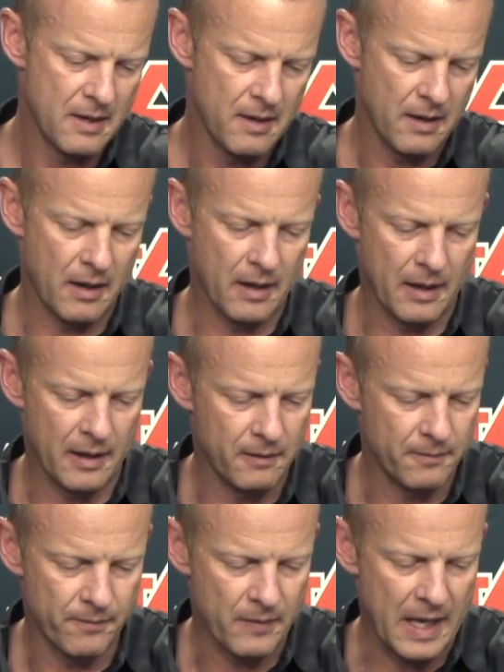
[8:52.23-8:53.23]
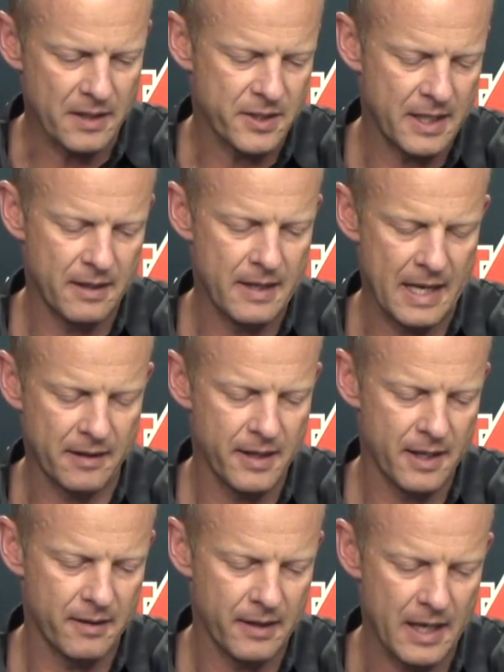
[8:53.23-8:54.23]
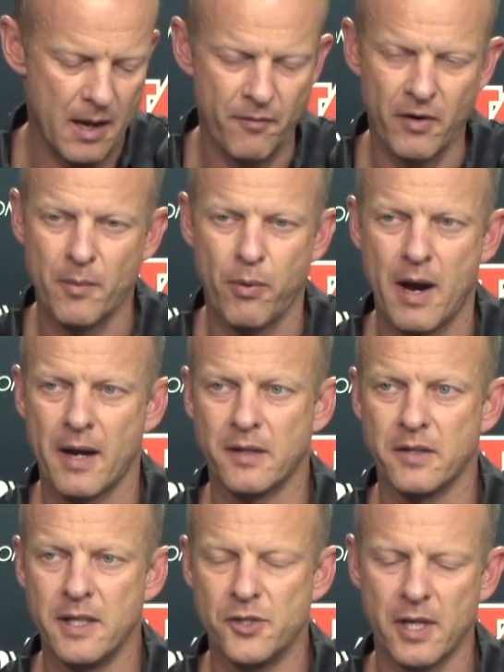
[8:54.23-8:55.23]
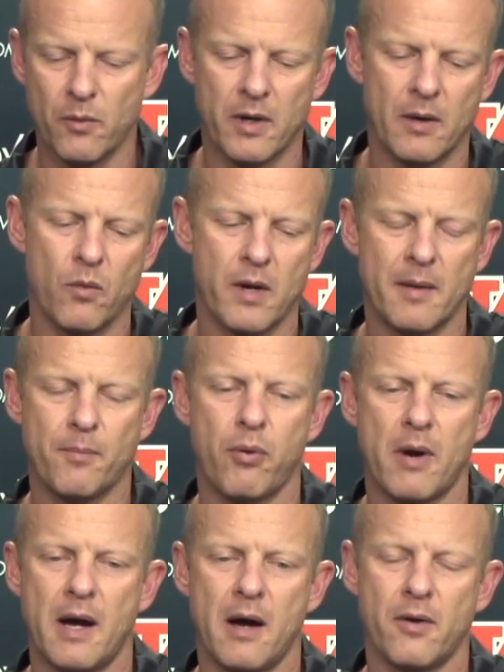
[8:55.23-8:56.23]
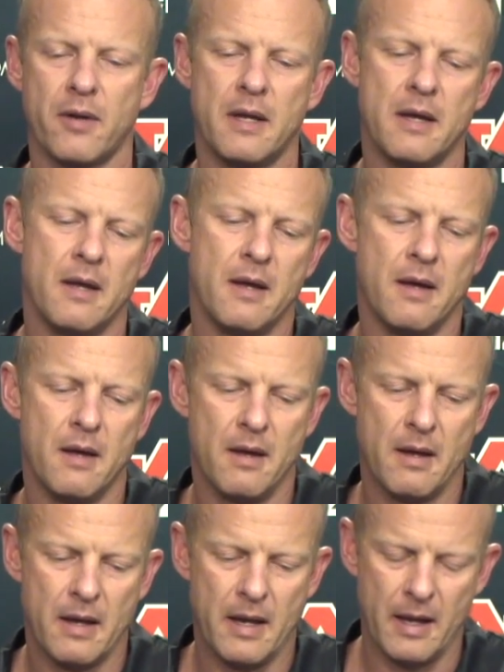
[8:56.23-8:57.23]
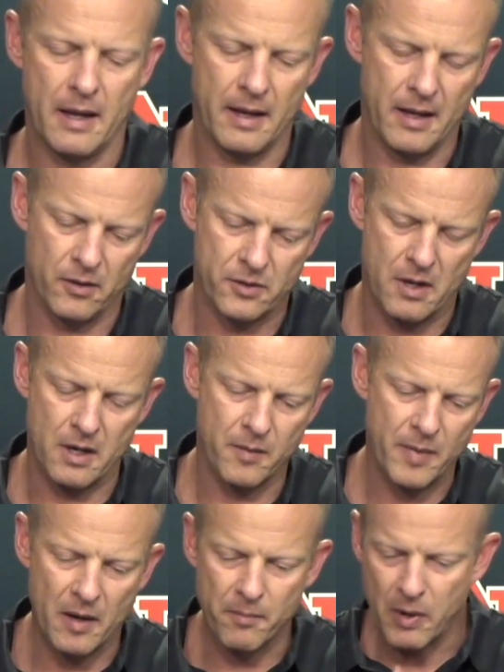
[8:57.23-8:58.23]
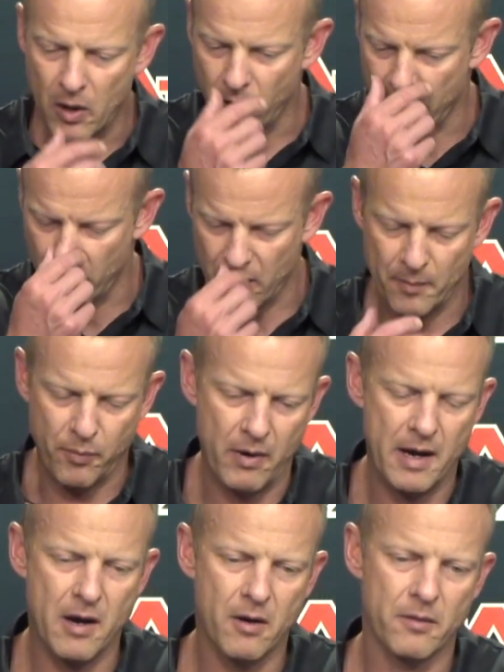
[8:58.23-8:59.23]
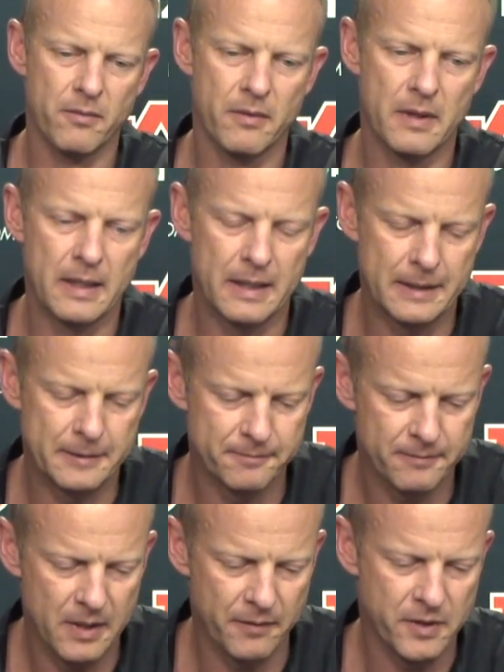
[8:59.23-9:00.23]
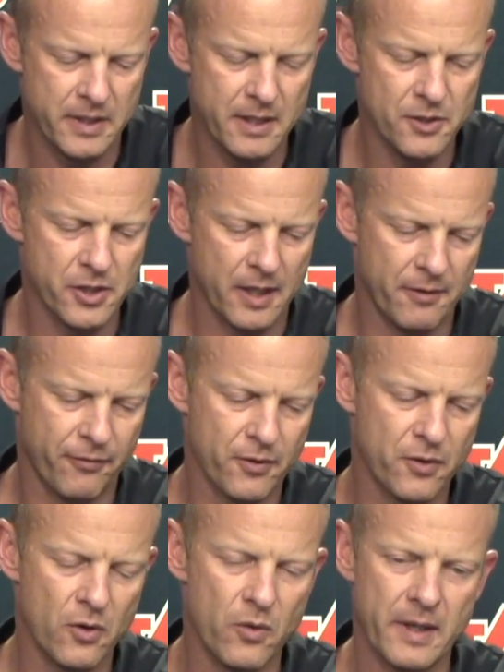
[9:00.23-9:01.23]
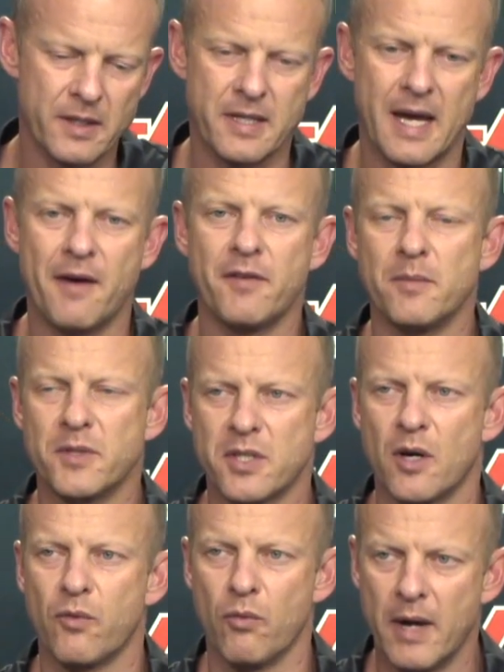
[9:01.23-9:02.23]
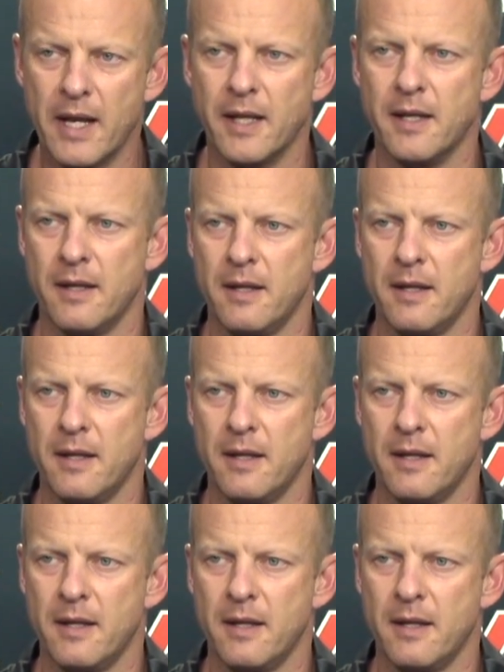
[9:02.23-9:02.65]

Um, I said at the end of the game, I'm very proud of TJ. What, what I'm proud, and, and I'll talk about Bo here, what I'm proud um, of TJ for doing is having himself ready.